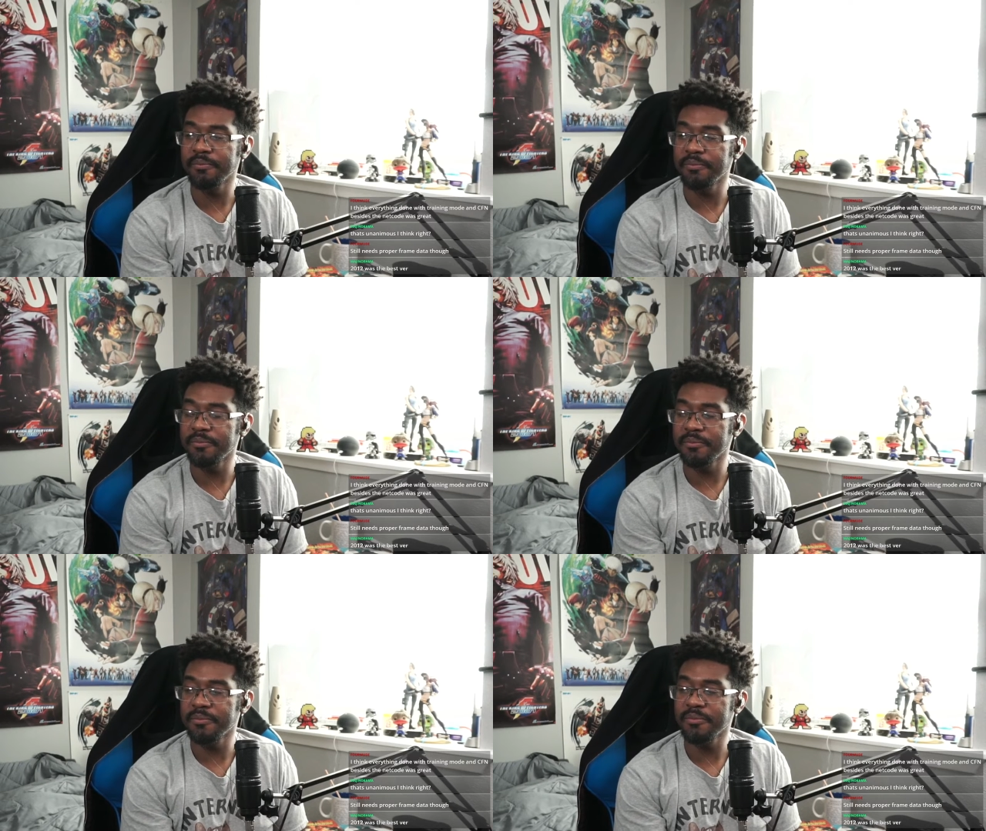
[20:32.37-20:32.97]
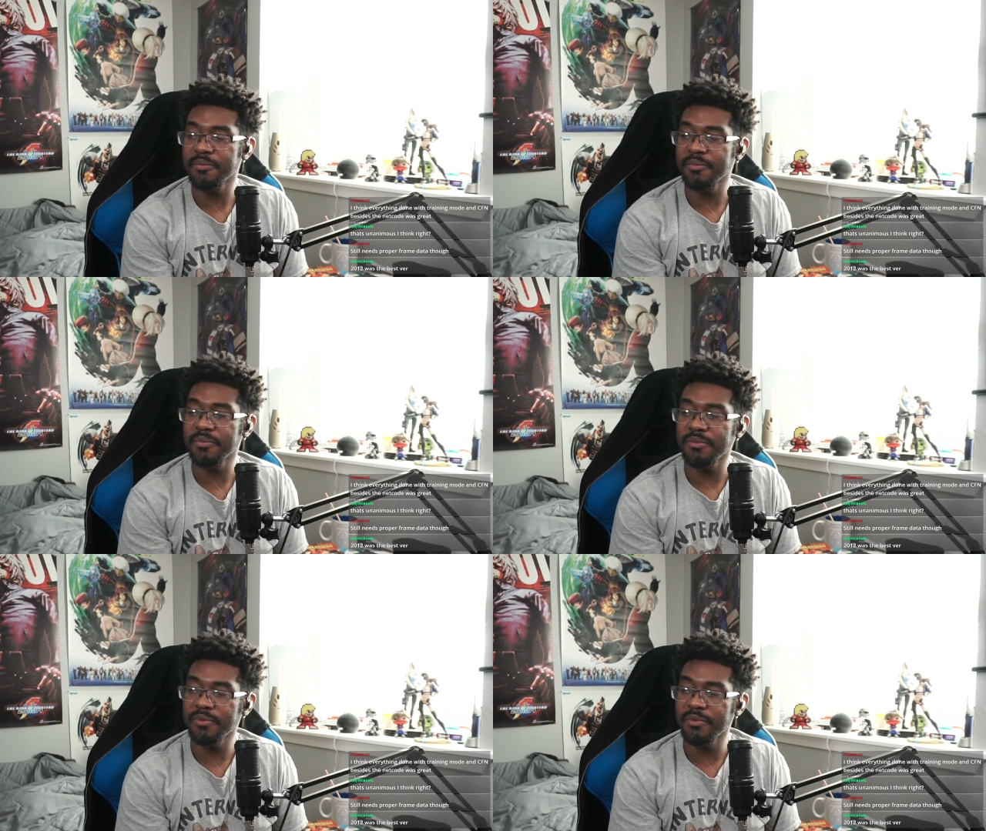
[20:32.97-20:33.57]

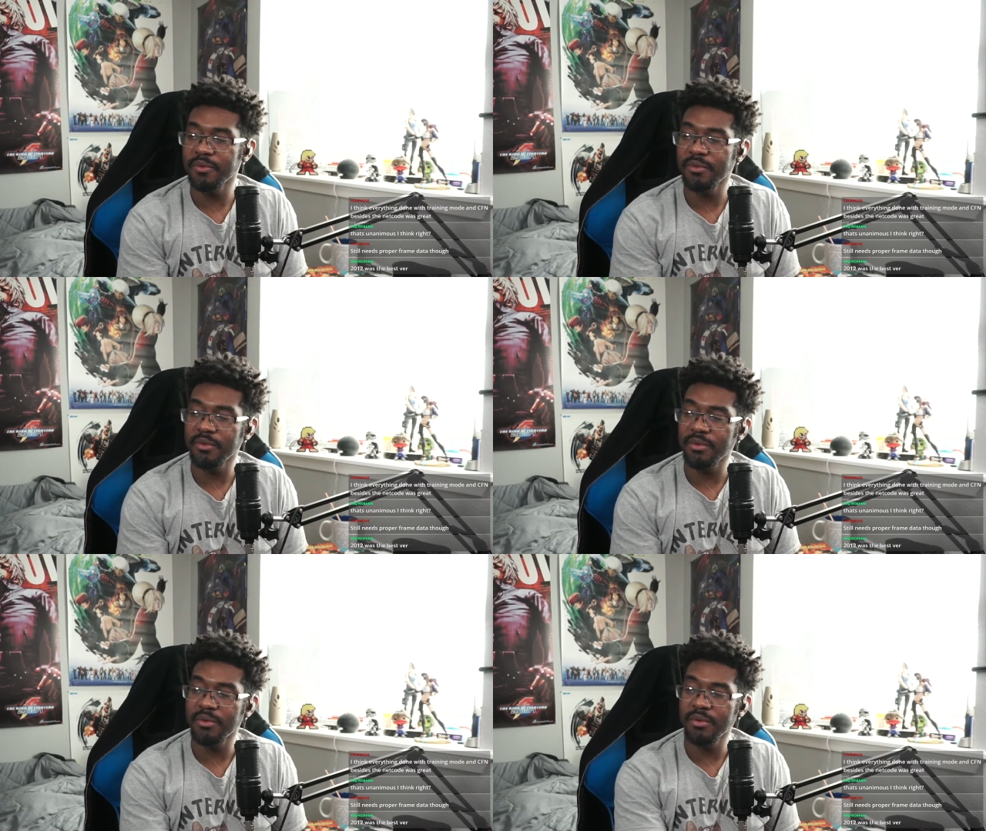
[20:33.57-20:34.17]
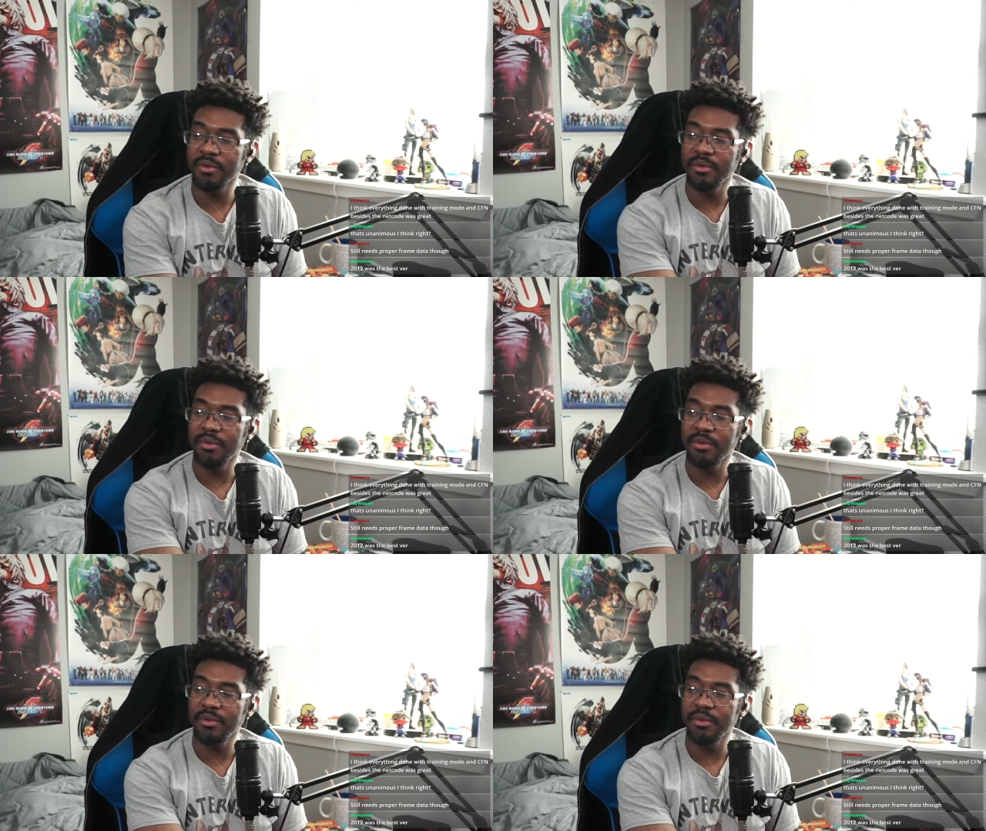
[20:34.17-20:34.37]
Nobody speaks.